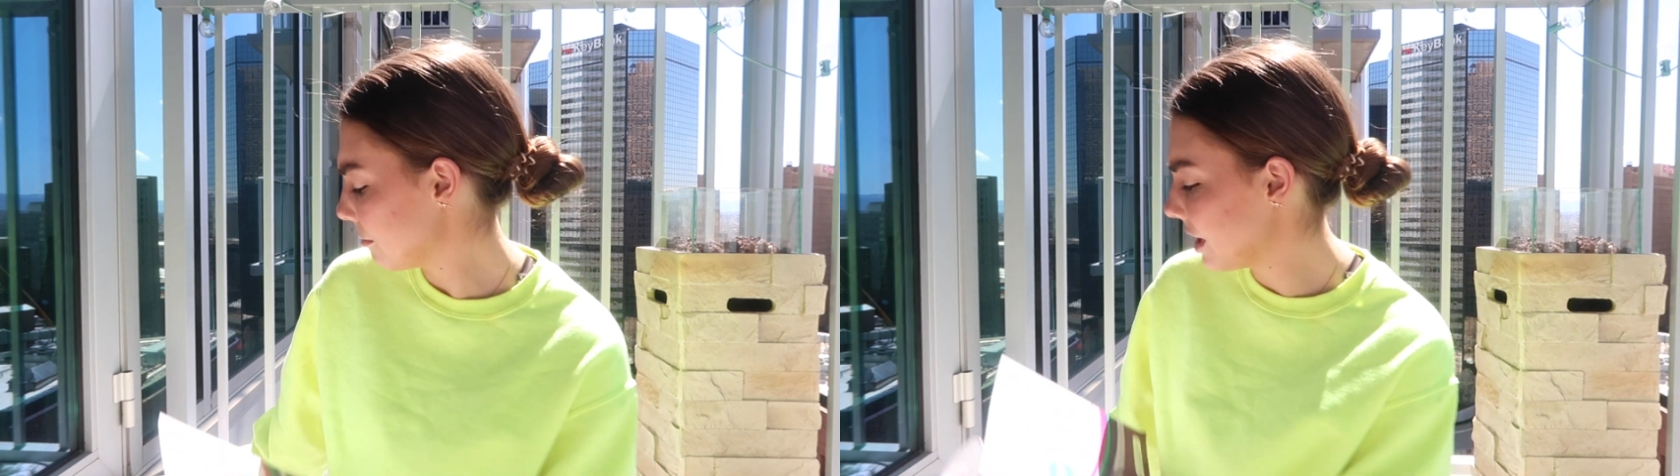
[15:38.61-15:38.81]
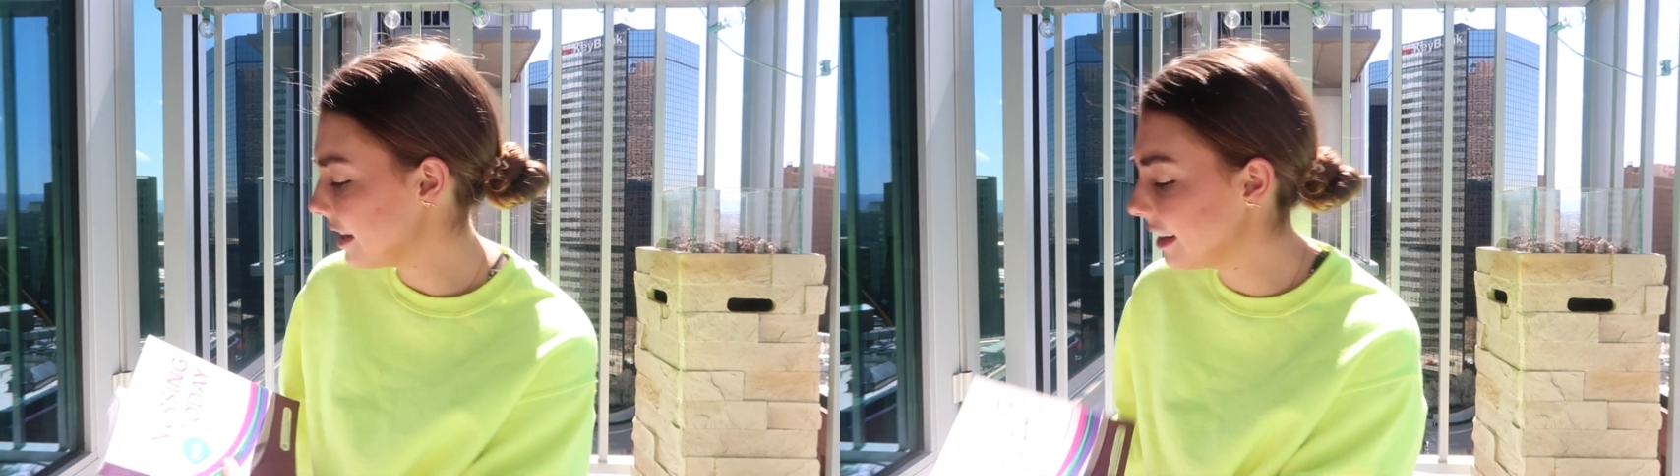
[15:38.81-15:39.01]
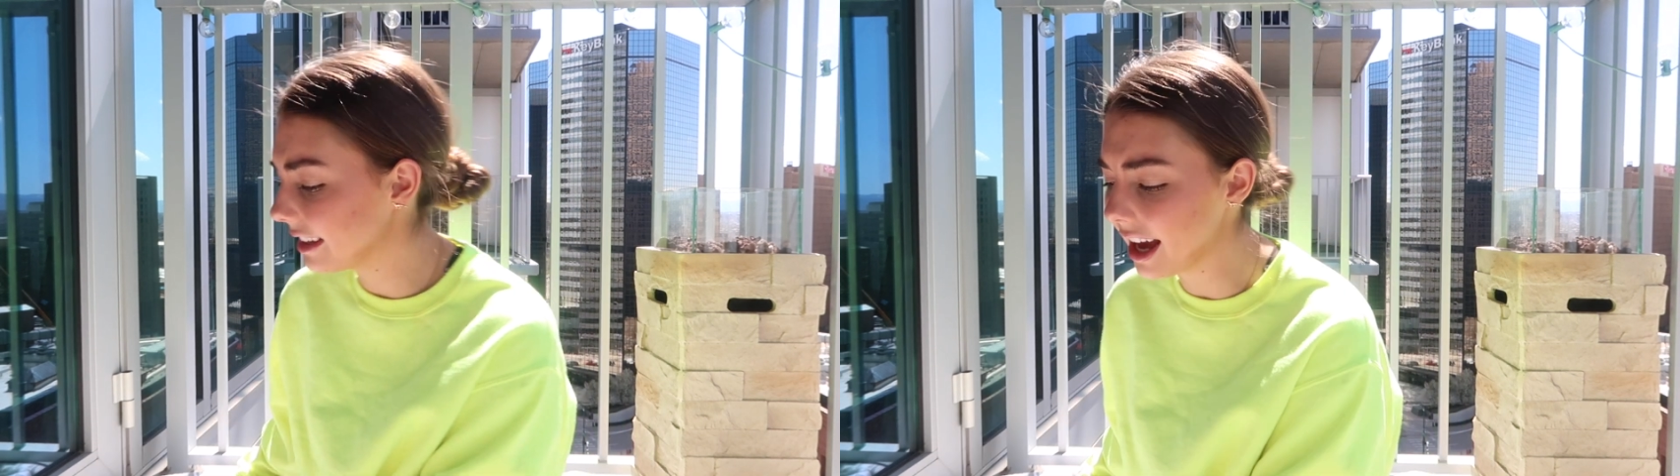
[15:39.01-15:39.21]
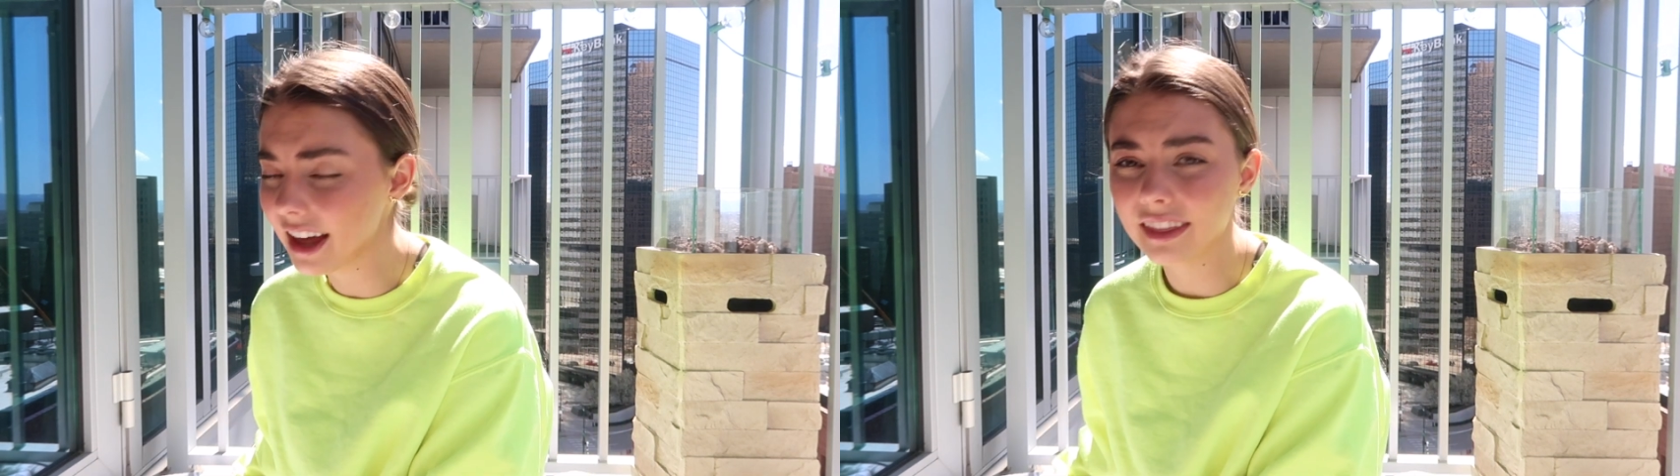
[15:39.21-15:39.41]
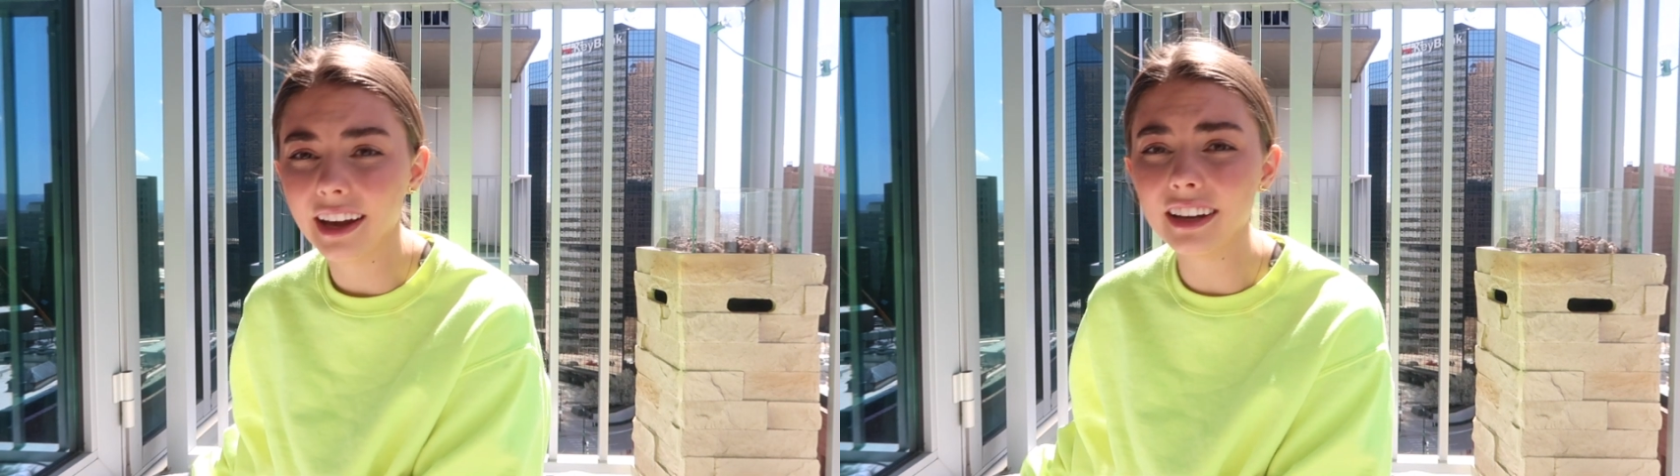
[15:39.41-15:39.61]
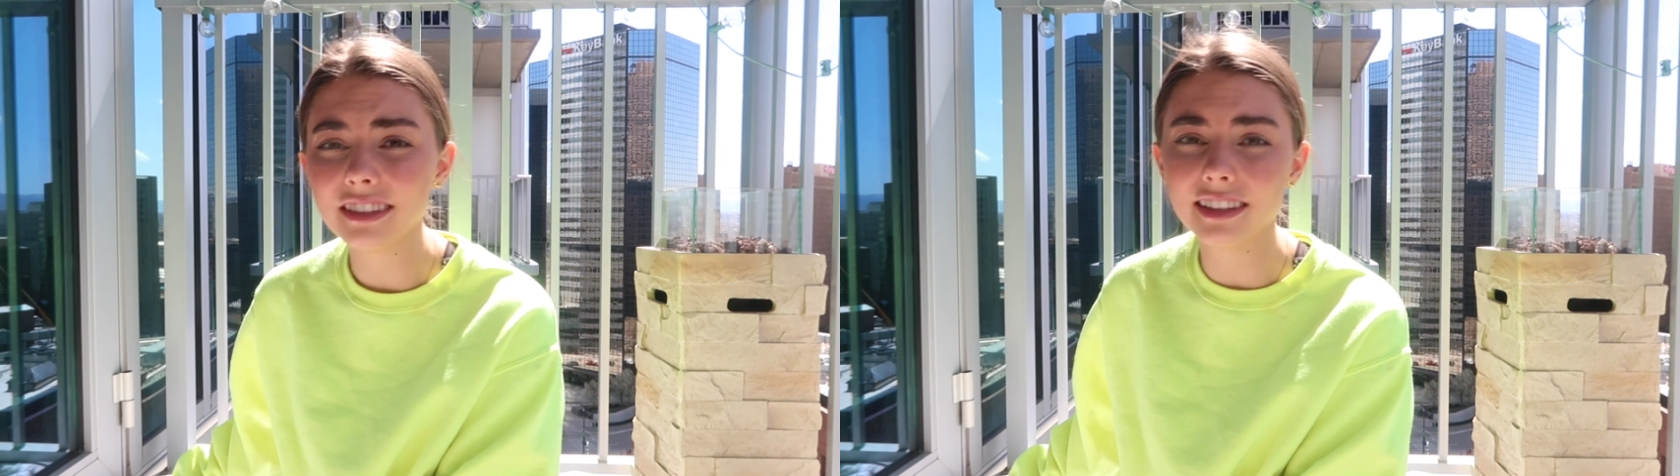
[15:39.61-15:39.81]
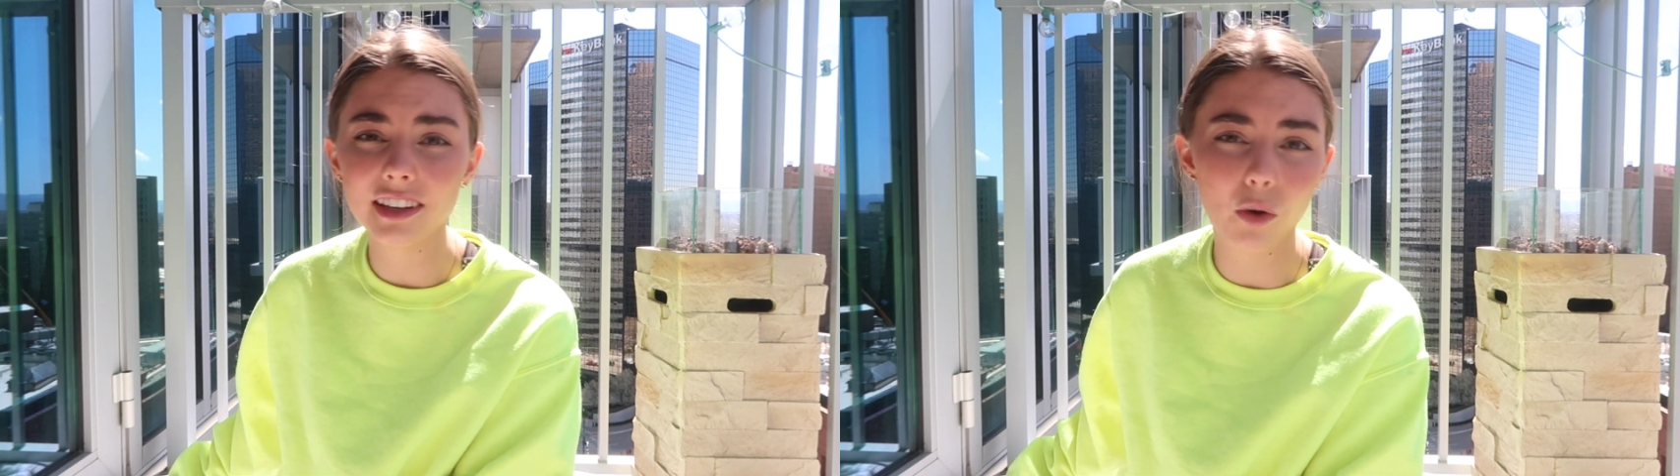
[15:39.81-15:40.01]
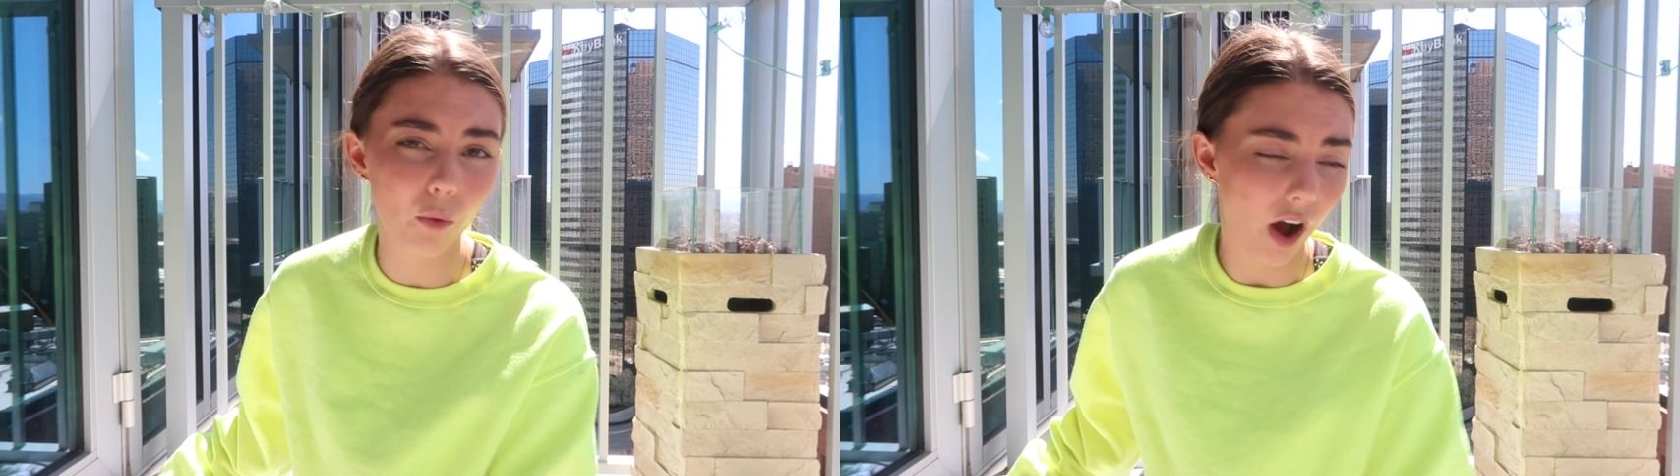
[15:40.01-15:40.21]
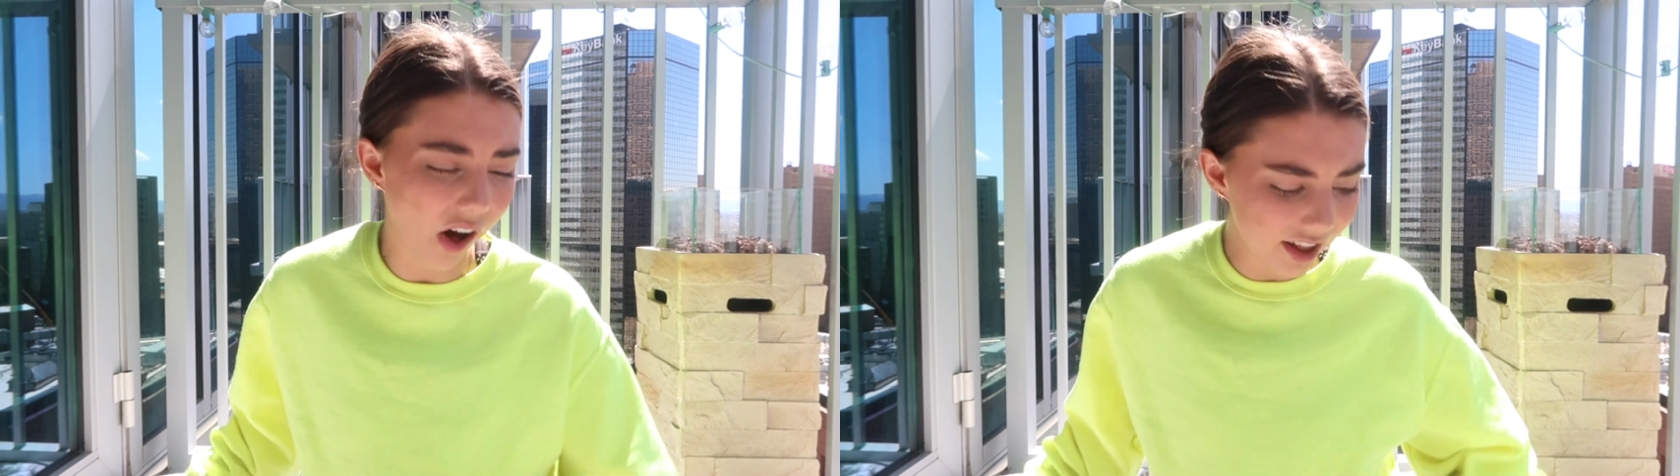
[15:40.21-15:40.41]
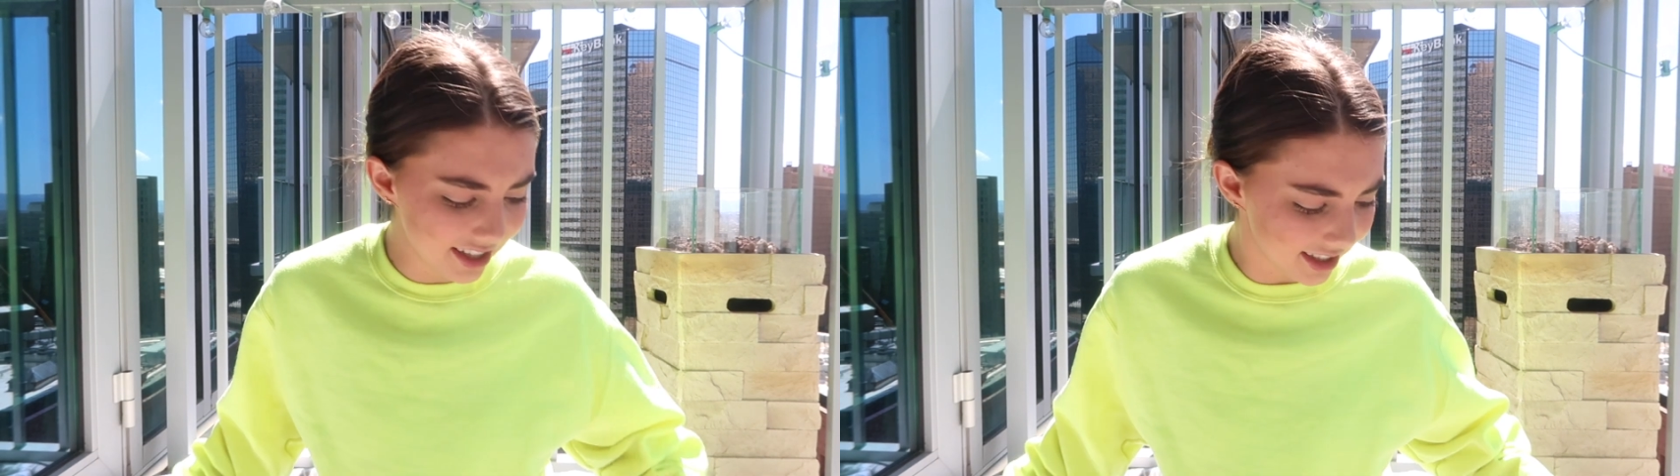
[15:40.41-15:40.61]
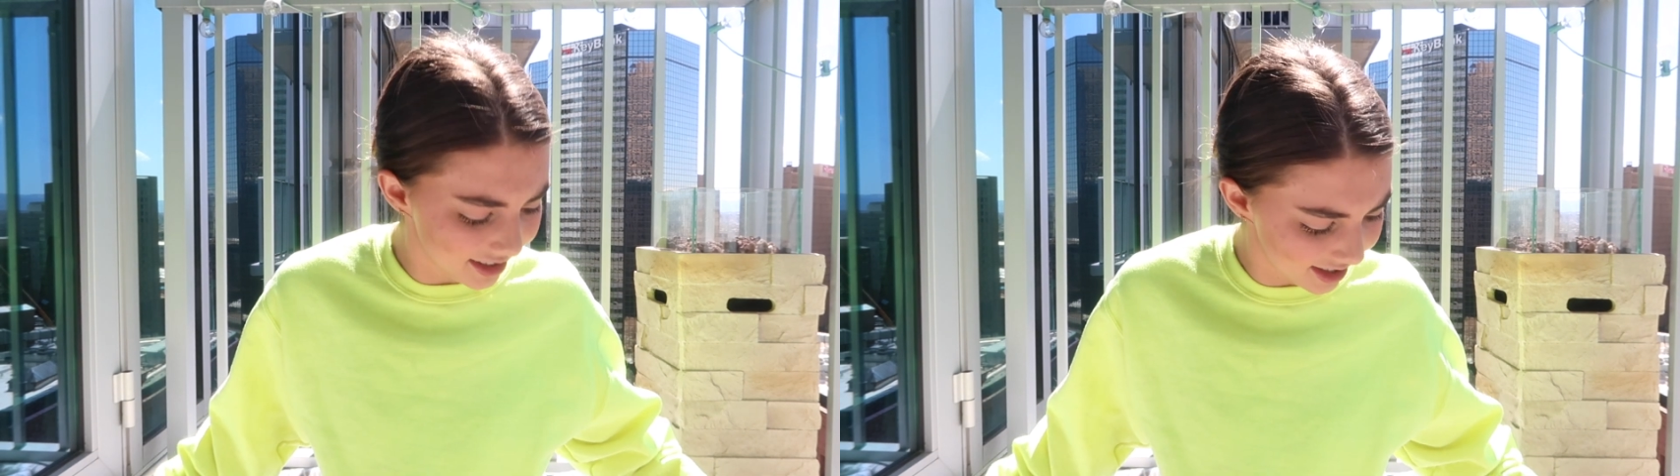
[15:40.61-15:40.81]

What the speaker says: But yeah, that is like all I did